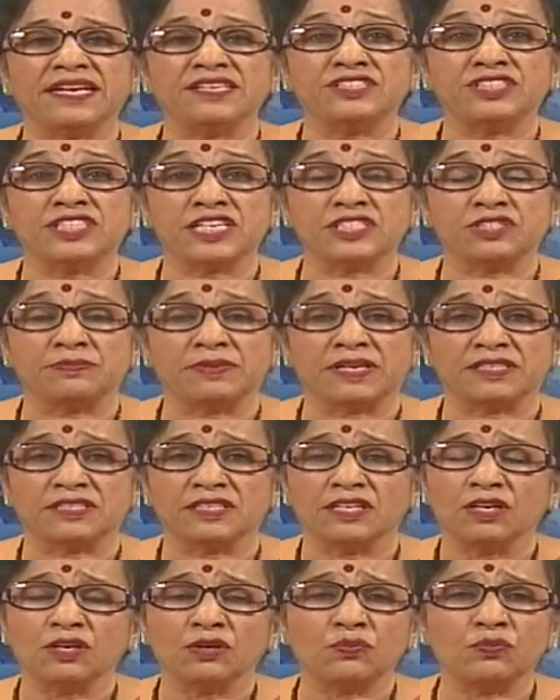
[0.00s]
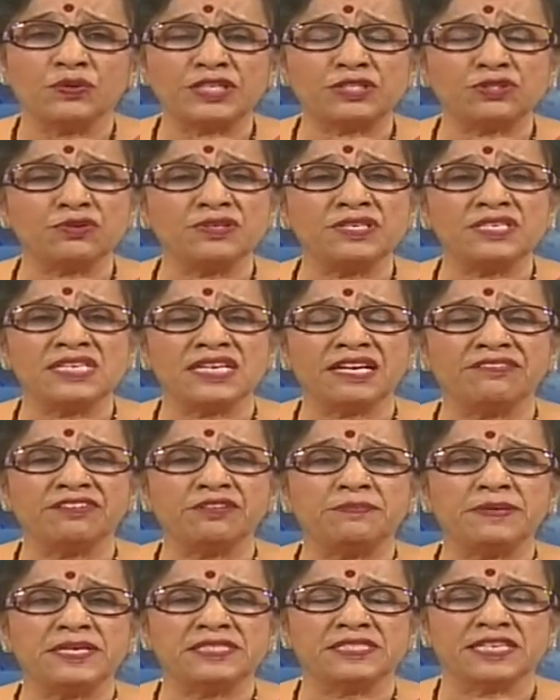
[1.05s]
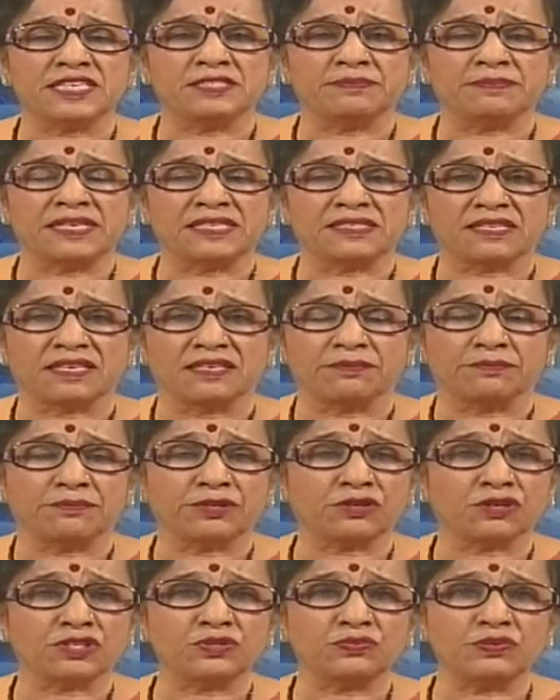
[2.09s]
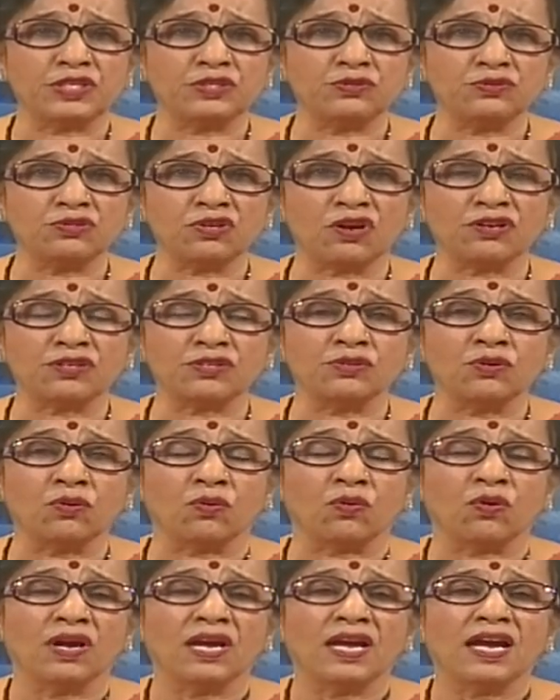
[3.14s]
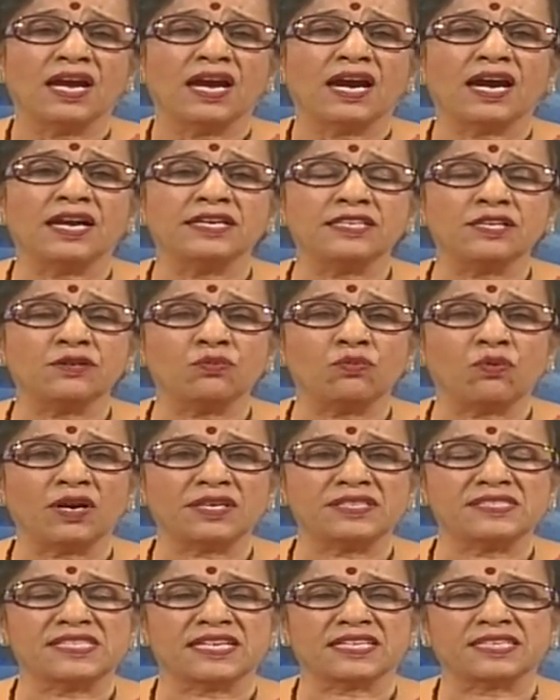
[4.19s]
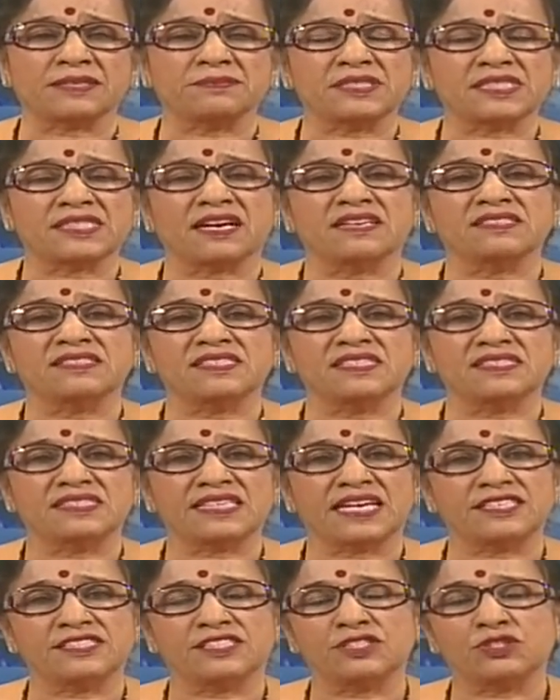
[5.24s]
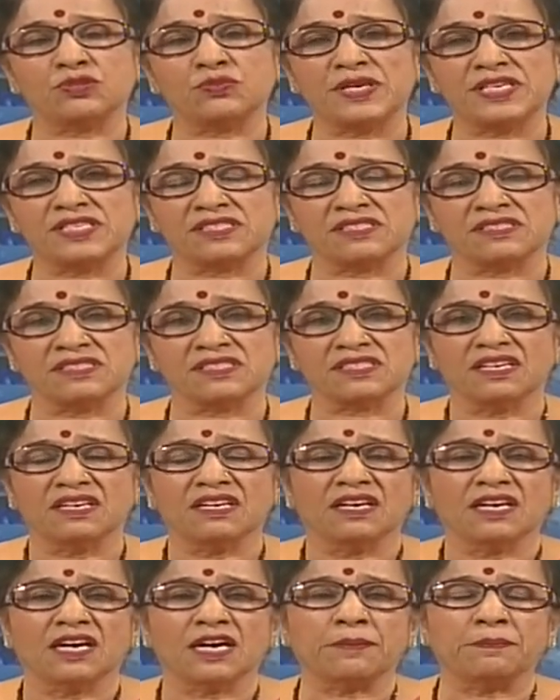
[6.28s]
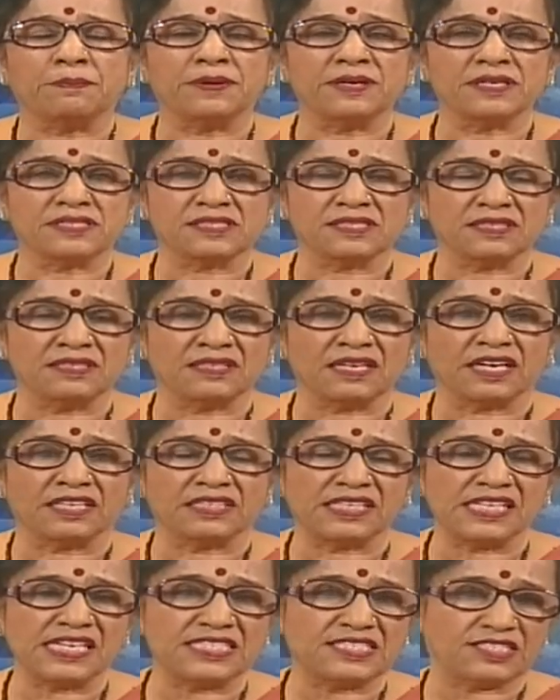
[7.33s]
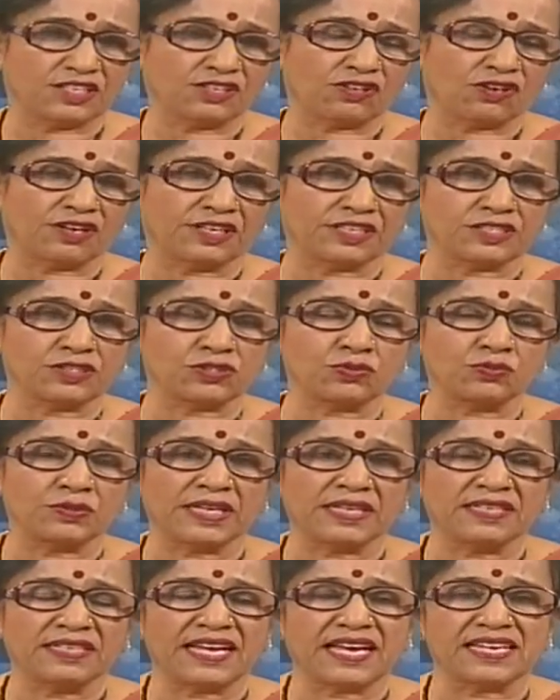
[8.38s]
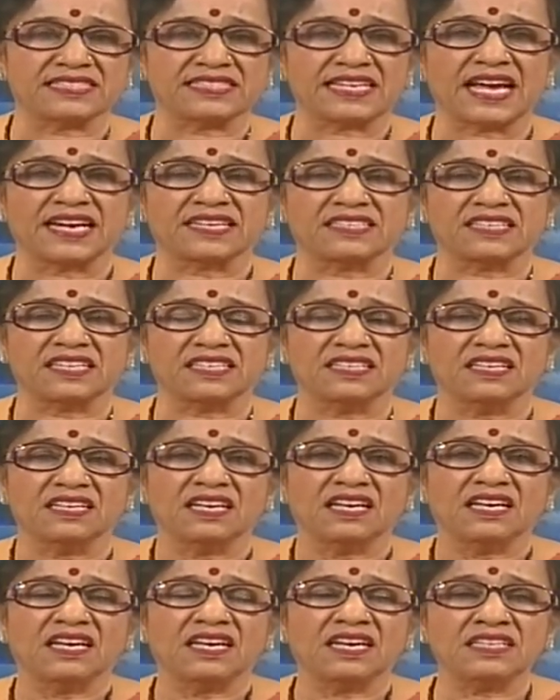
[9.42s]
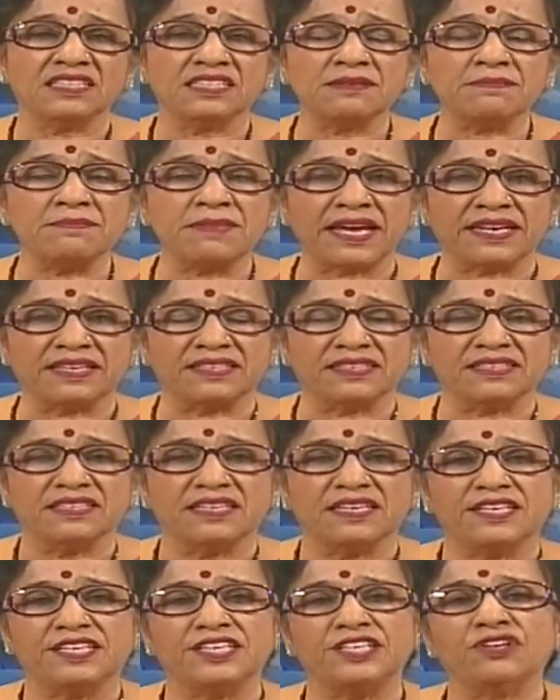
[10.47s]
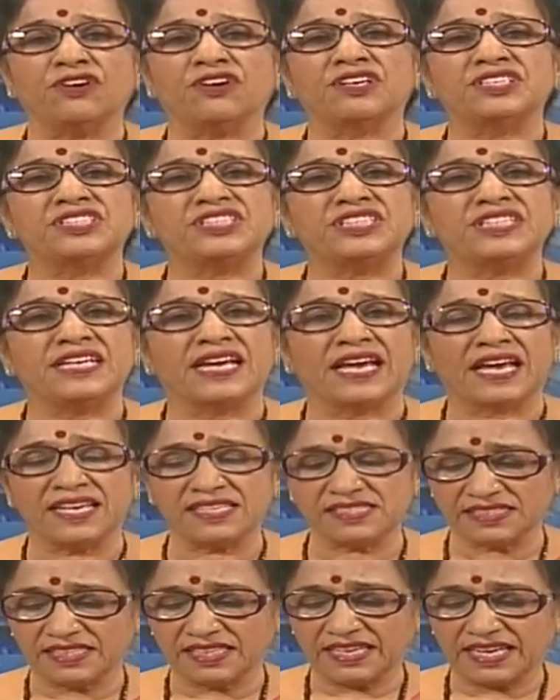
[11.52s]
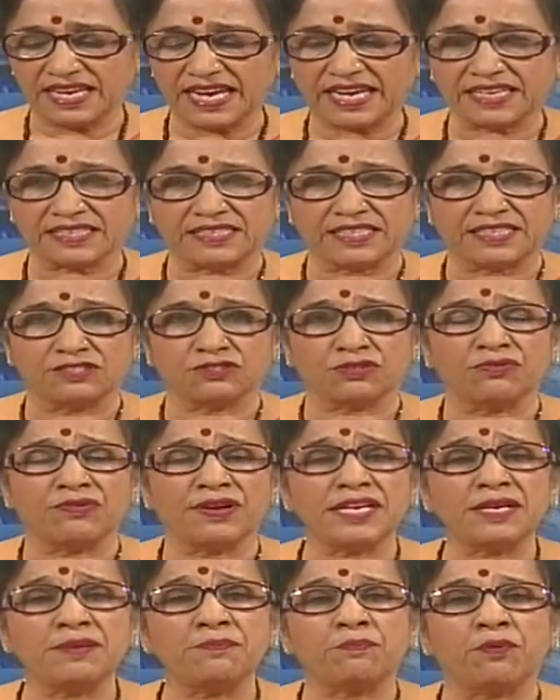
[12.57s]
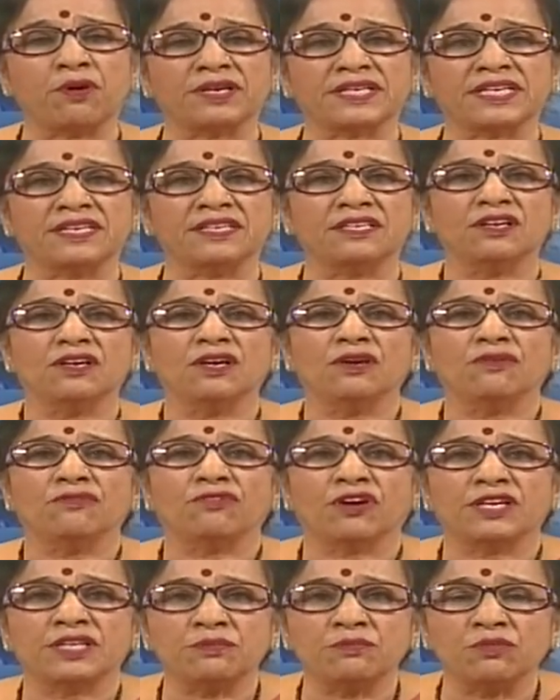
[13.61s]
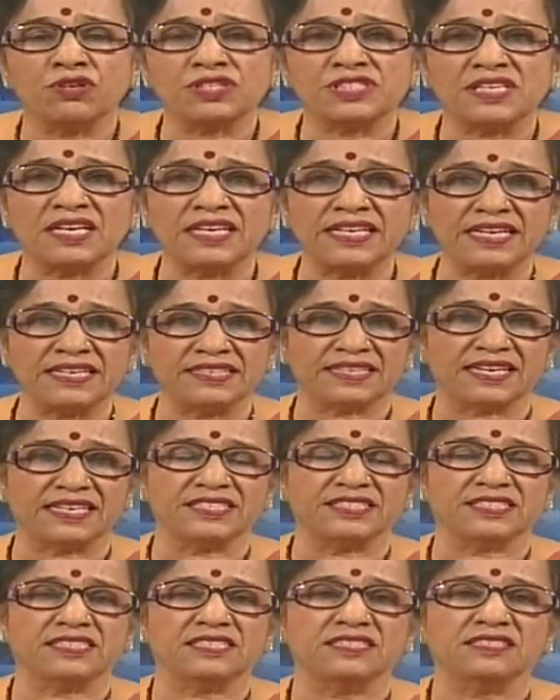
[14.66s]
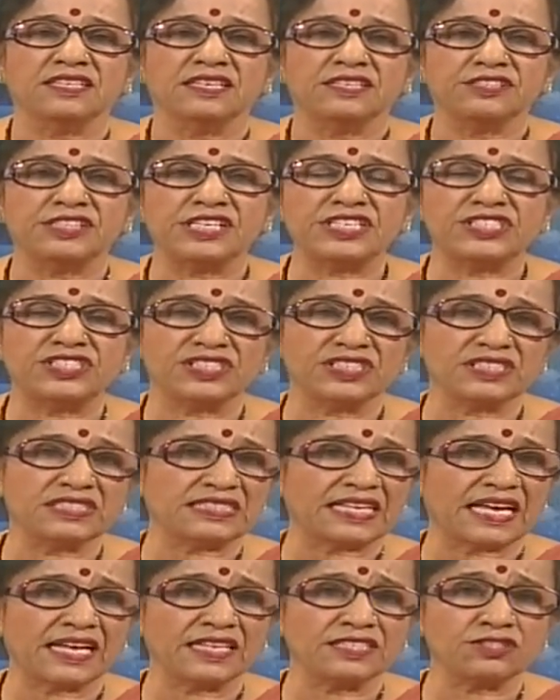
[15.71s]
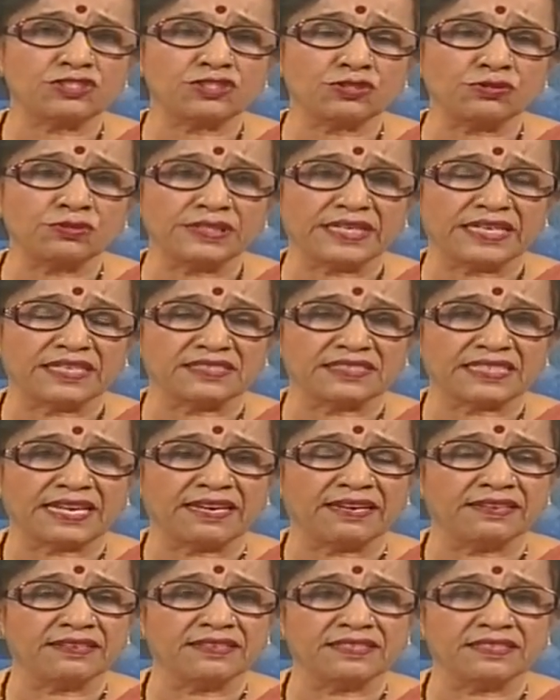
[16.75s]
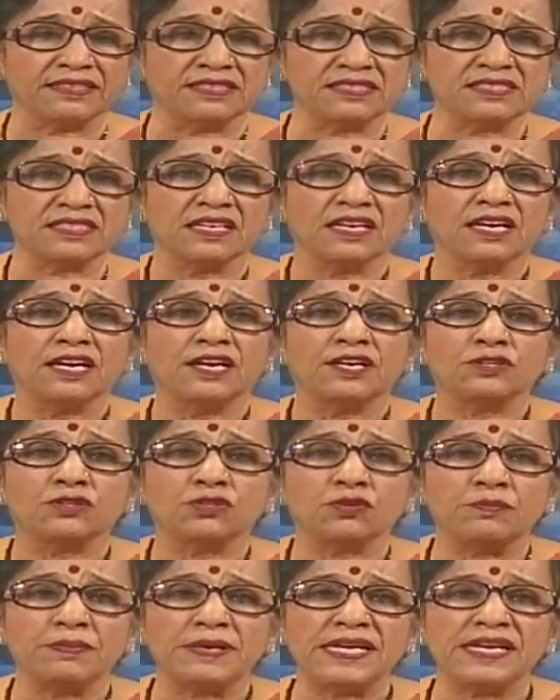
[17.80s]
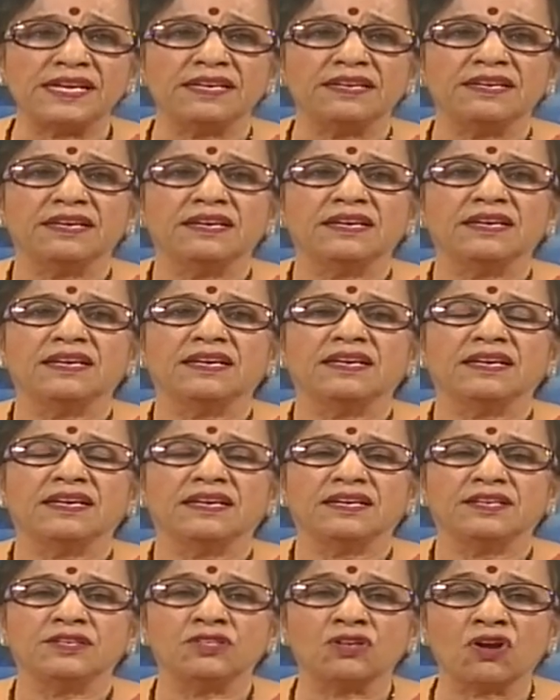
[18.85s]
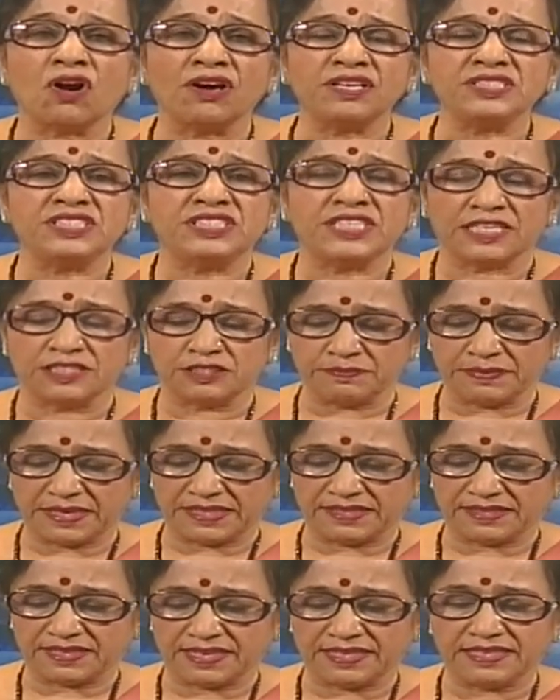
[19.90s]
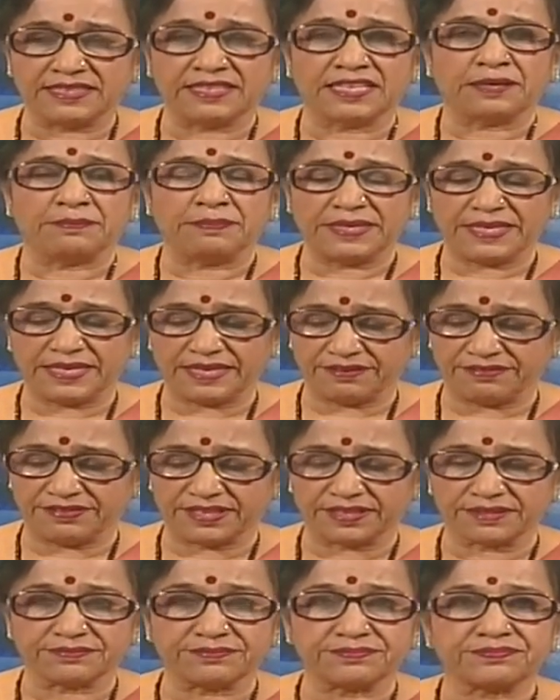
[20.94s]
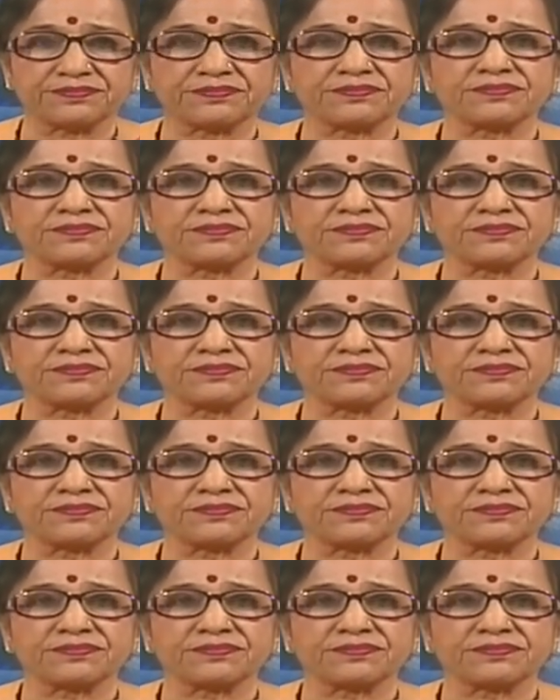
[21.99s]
and judgment. We should never be judgmental because we do not know under what circumstances and situations a person, a teacher or a student has acted in the manner he or she has acted. So, very important for emotionally intelligent teachers and students and learners to be non-judgmental in their behavior.